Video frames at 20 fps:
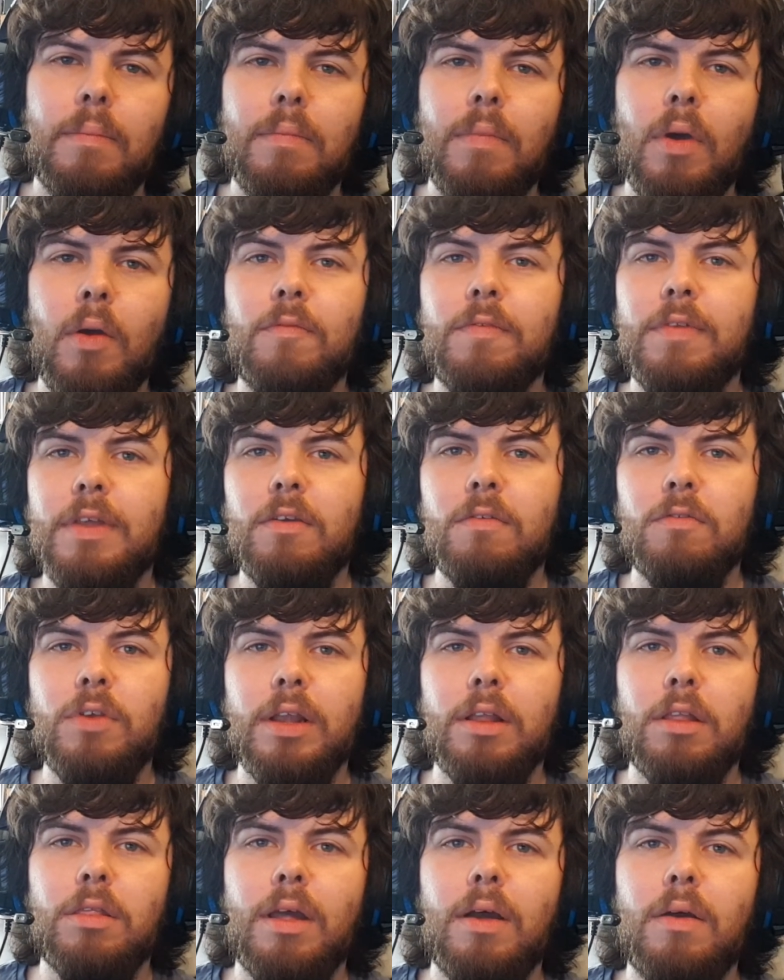Hopefully you've
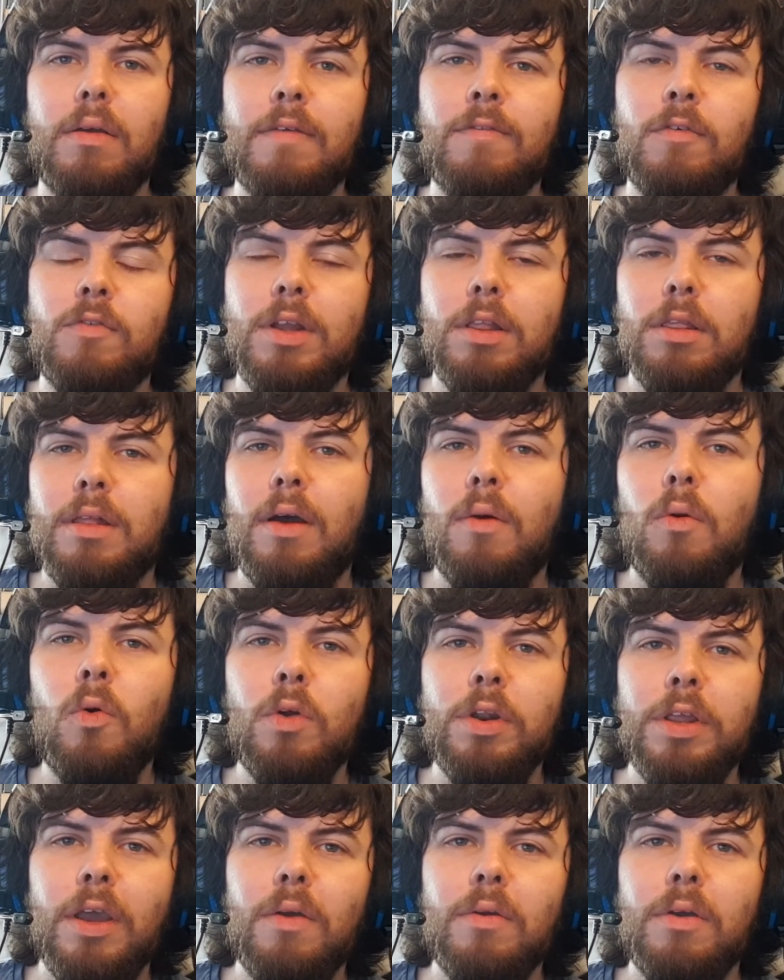checked this out. If you checked this out
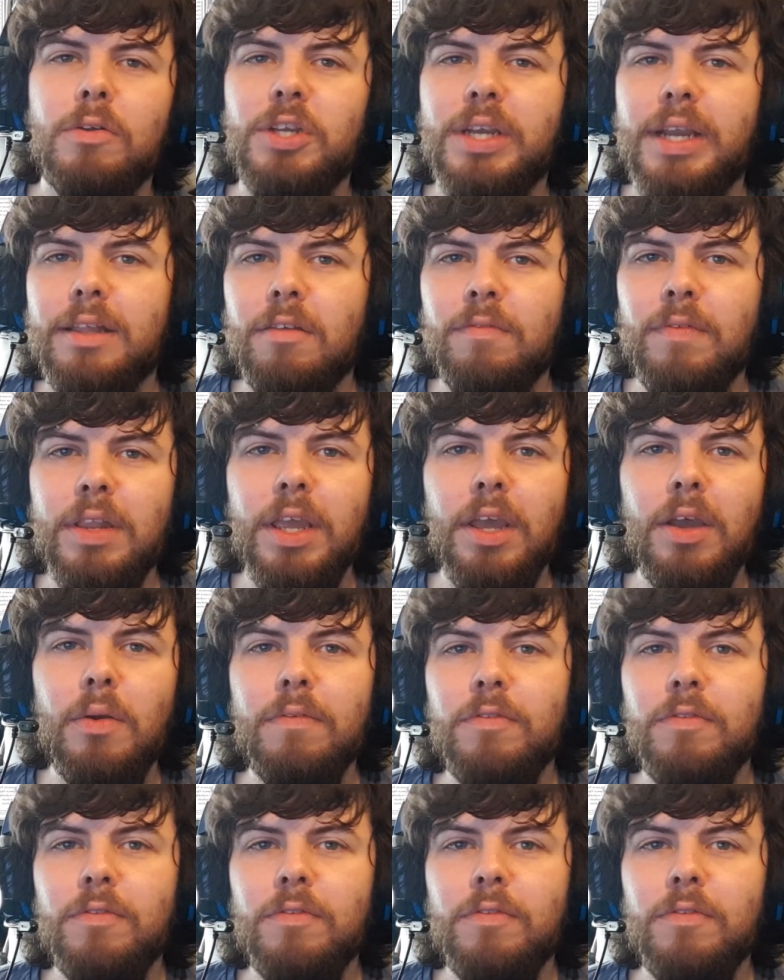audio, go check out the video.